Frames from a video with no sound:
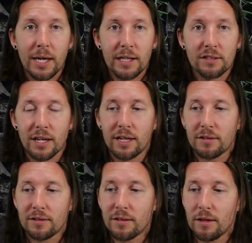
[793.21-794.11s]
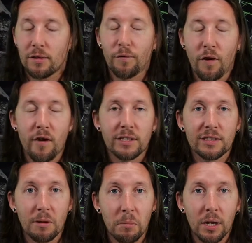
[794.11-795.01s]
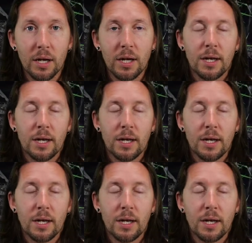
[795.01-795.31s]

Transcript: It's like, it's a very similar,